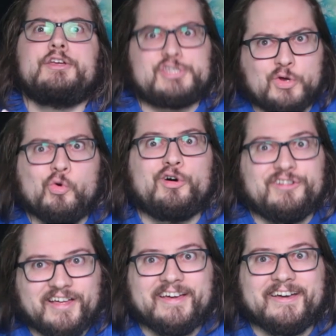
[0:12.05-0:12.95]
School
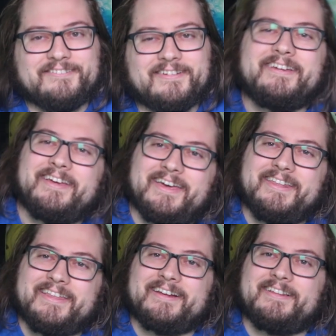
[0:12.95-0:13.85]
Live
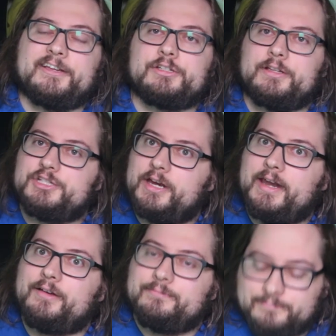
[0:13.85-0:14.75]
in English. Let's check it
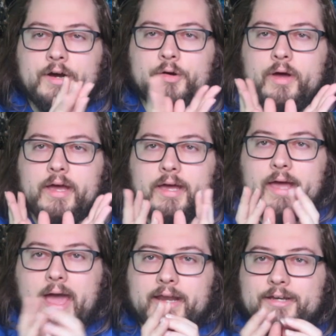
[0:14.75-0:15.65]
out. Right away,
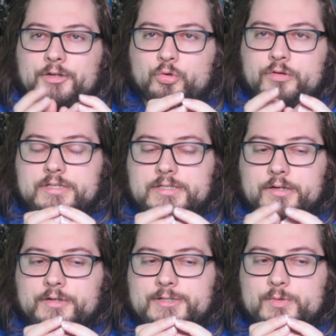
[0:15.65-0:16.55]
I knew this
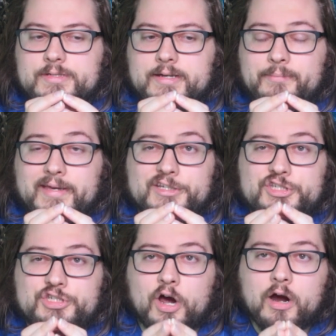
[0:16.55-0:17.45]
series was going to be
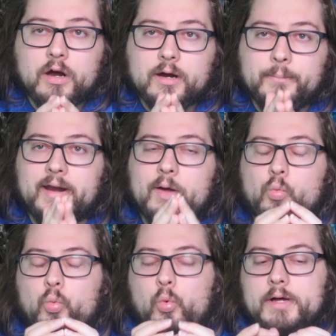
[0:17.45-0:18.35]
dark, but I
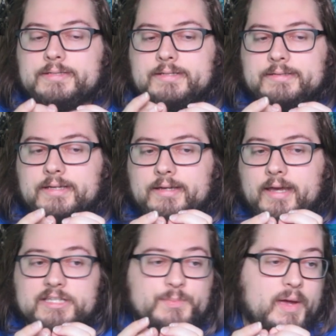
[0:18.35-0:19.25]
wasn't
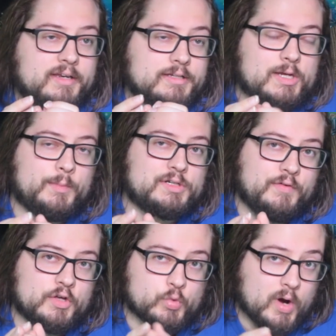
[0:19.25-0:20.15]
expecting so much
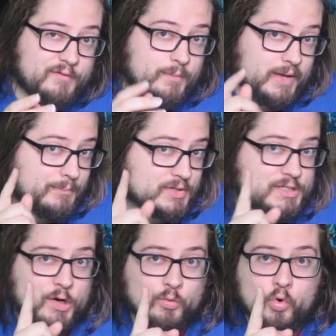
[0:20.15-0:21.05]
feels. Right from
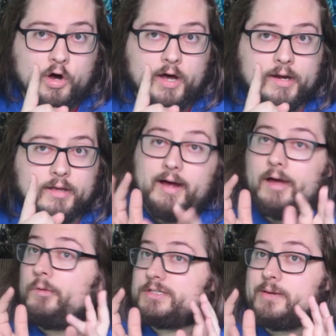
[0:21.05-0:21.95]
episode one,
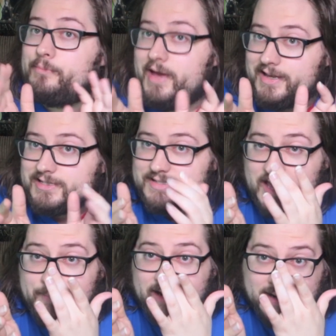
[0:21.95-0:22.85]
I was a mess.
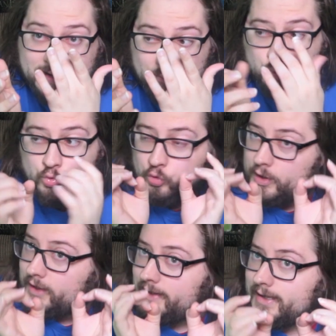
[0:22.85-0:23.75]
I mean, it
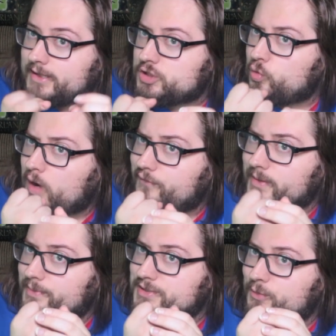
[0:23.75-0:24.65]
really gets you right
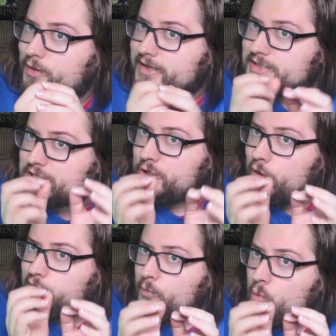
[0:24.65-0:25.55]
from episode one, because you
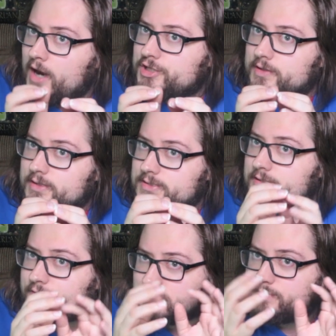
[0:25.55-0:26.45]
know from watching this,
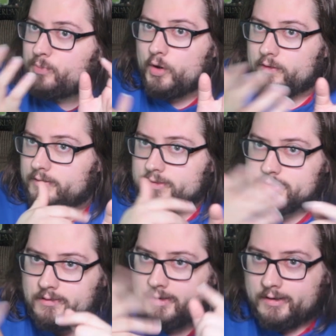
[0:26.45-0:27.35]
there's spoilers
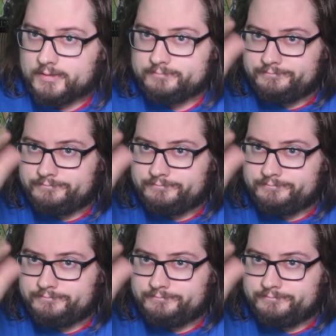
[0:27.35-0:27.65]
alert.